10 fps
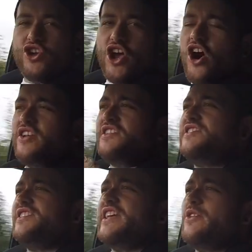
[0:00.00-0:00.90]
got your
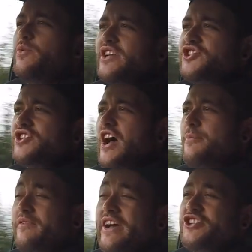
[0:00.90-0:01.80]
harnesses in here, which
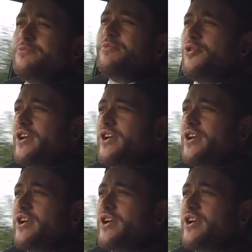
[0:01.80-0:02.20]
have actually been